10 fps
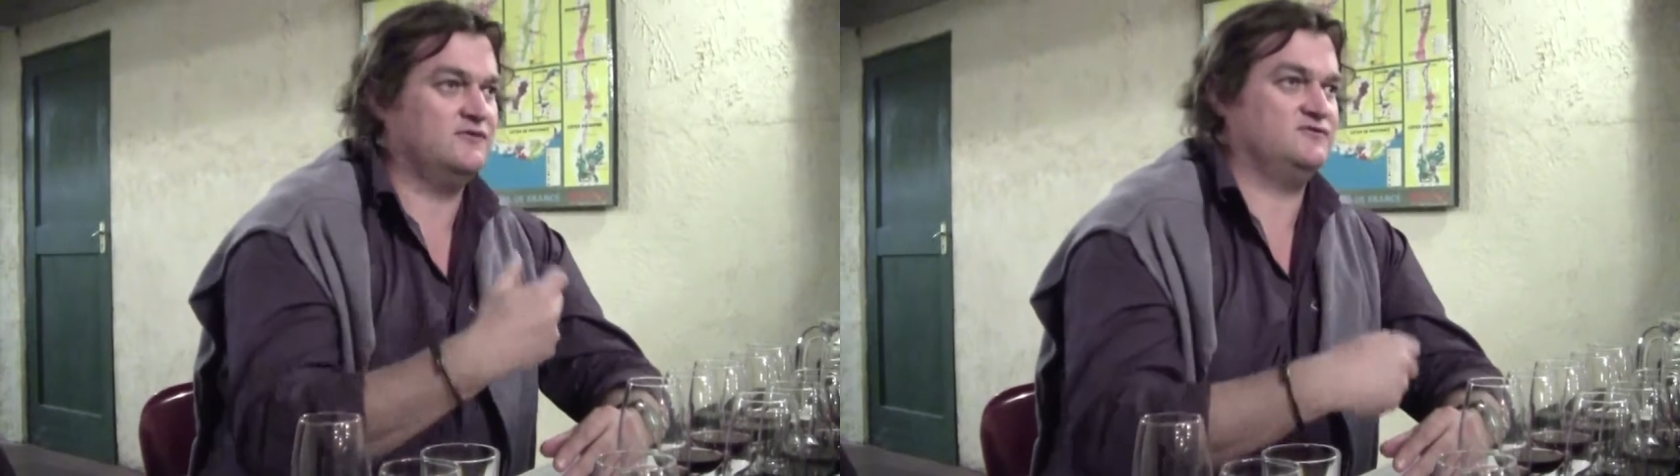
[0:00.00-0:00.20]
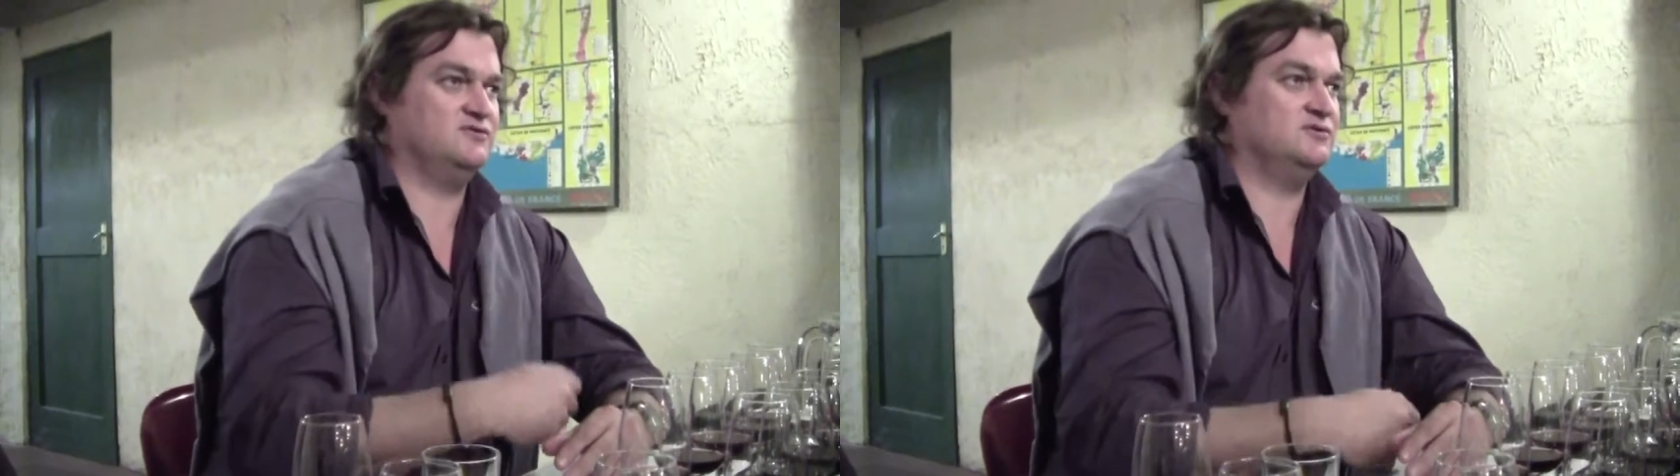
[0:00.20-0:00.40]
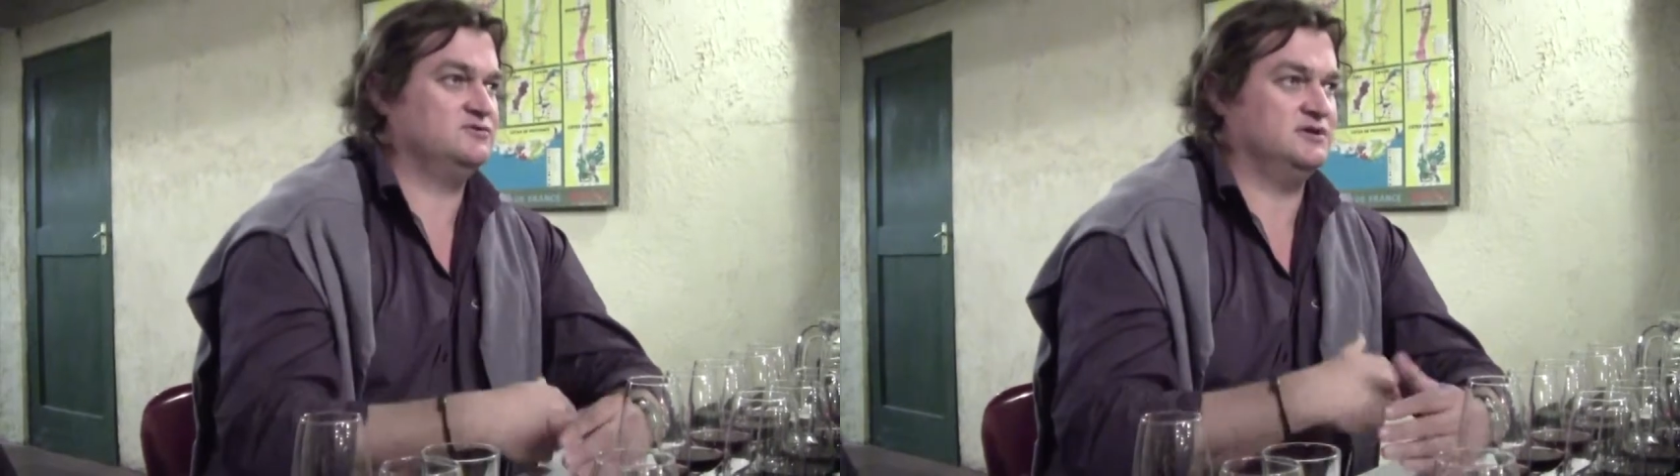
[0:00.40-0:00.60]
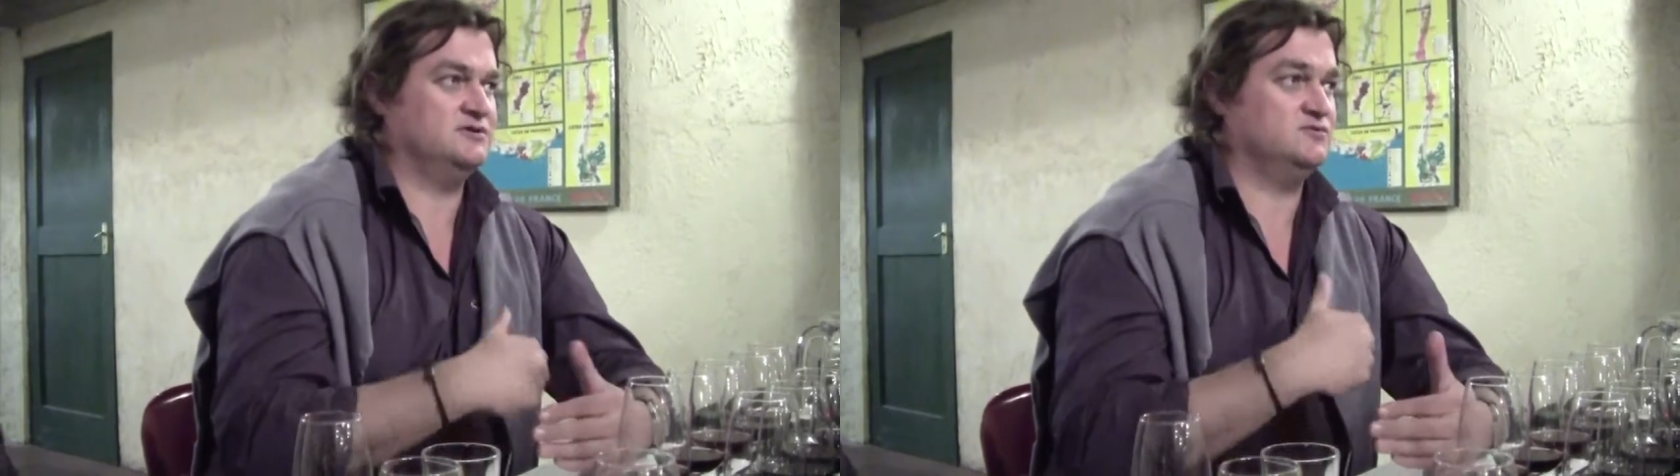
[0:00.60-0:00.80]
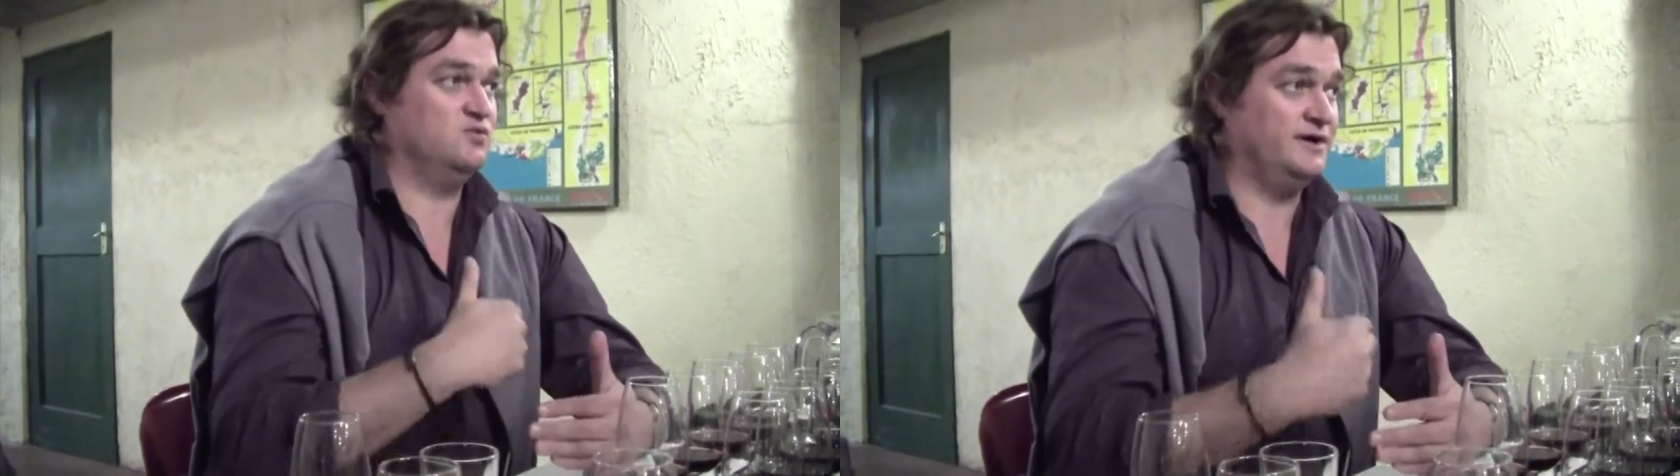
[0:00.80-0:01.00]
lot of soils
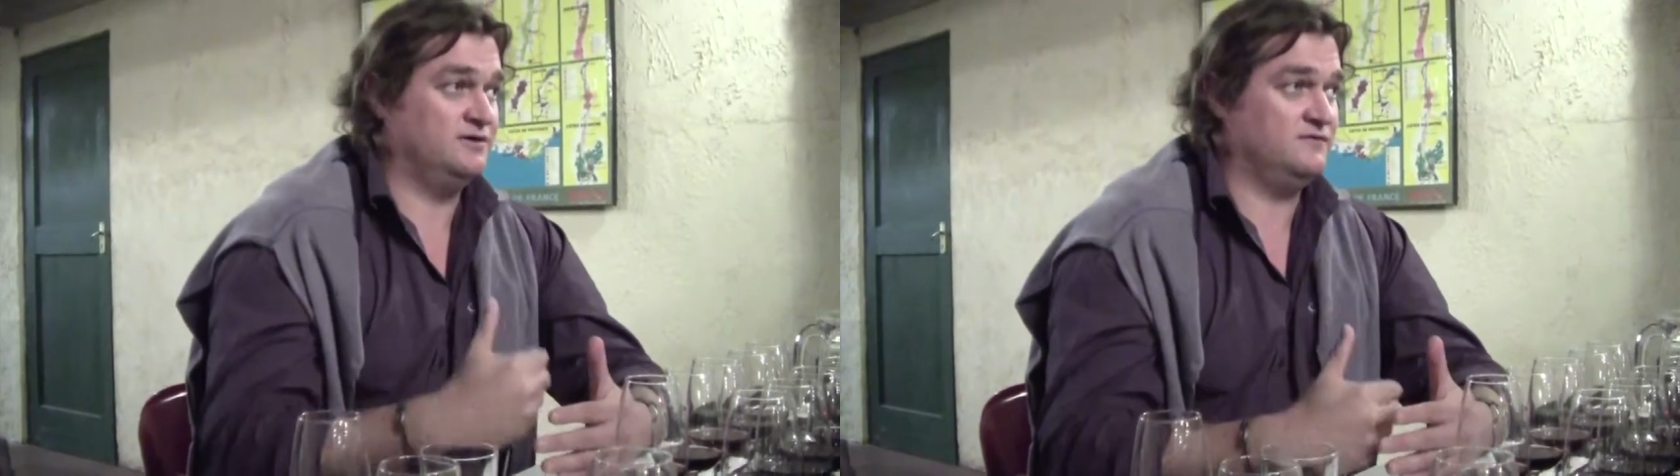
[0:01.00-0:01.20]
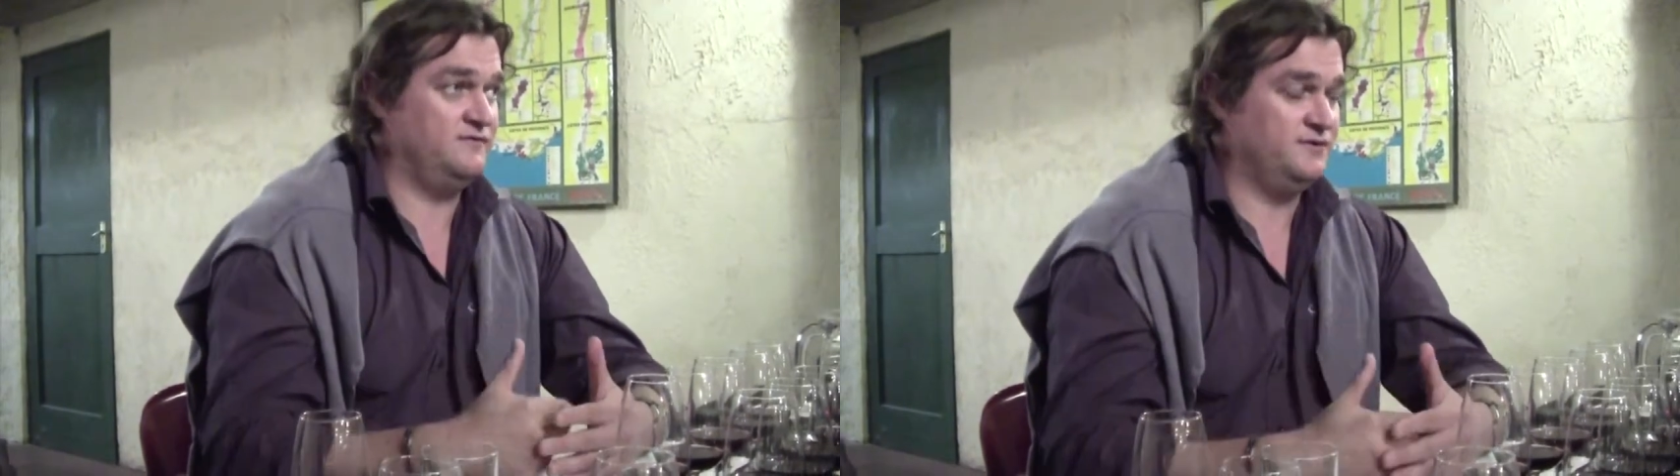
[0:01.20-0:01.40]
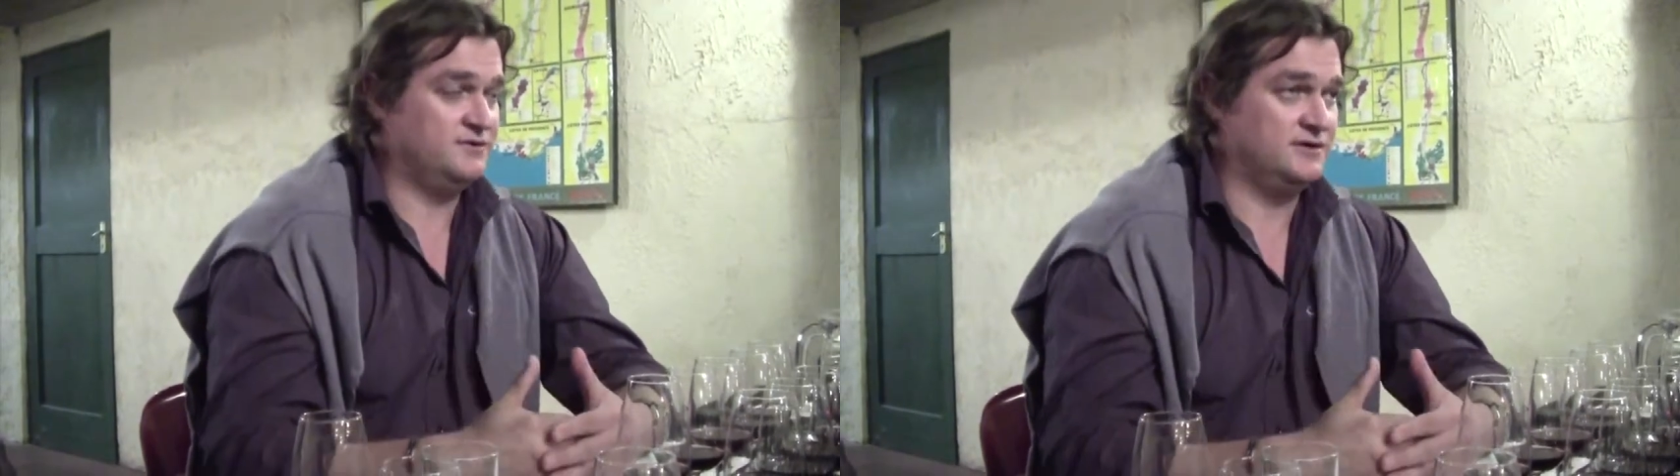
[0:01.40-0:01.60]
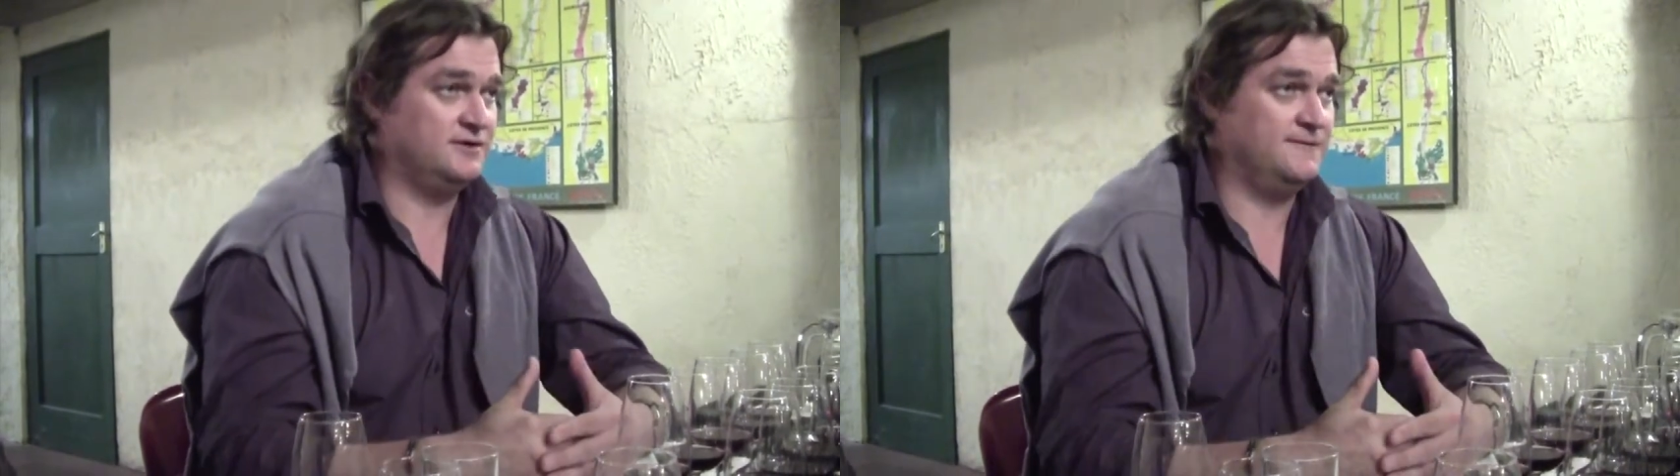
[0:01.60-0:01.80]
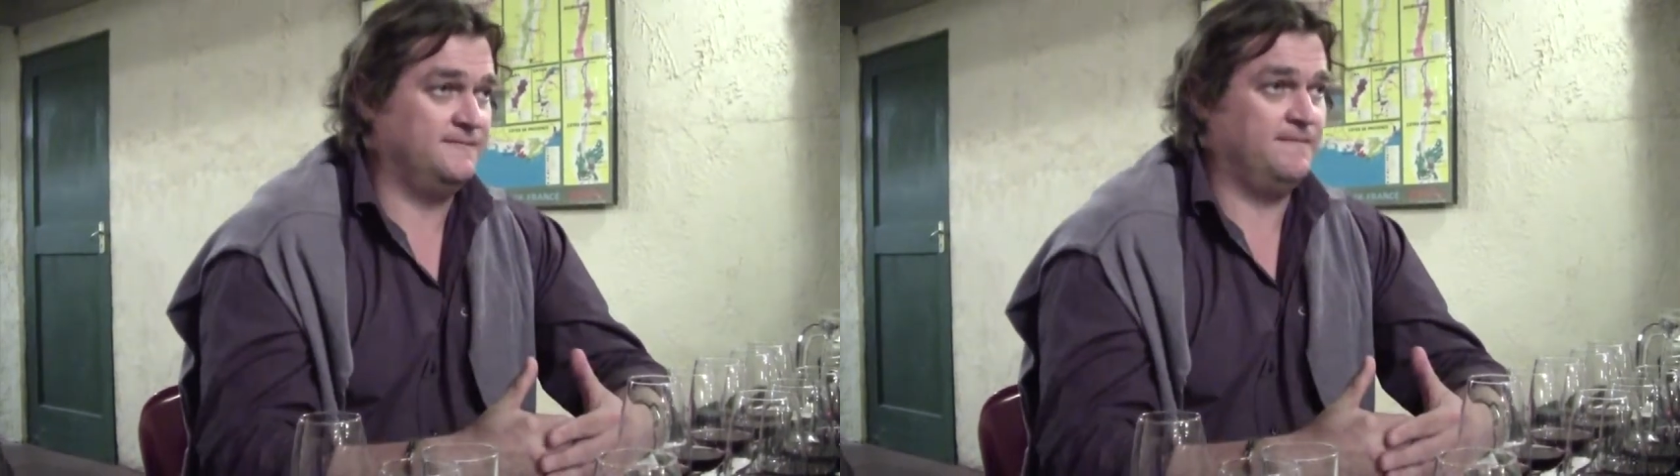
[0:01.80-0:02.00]
that was way too
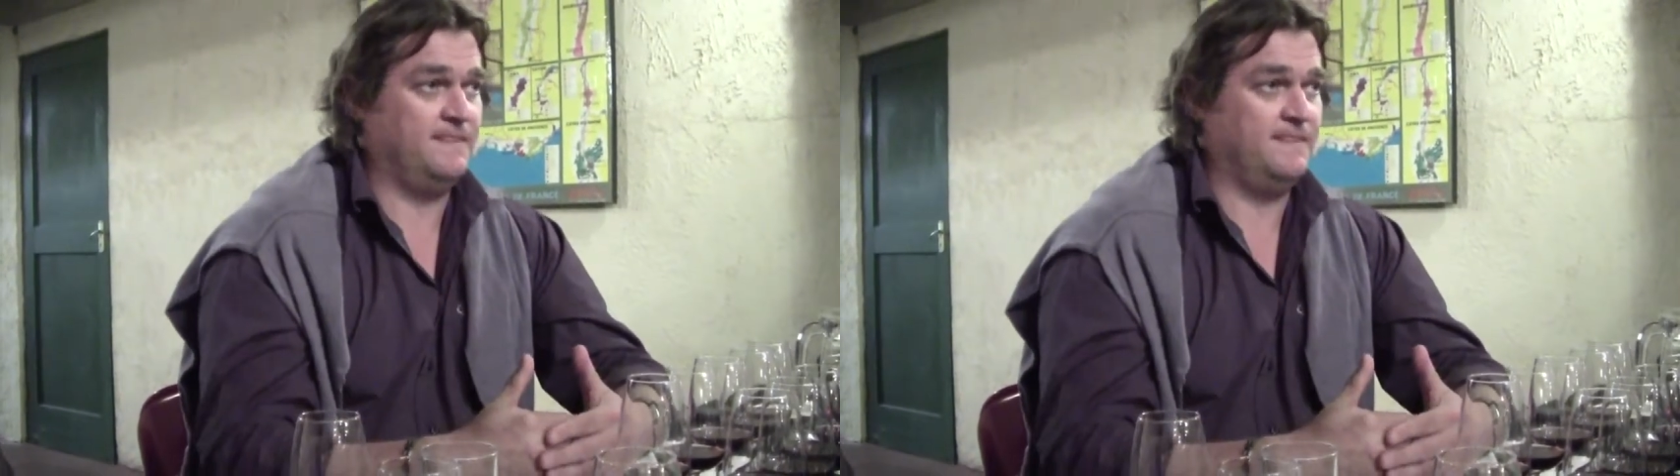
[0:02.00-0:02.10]
fertile.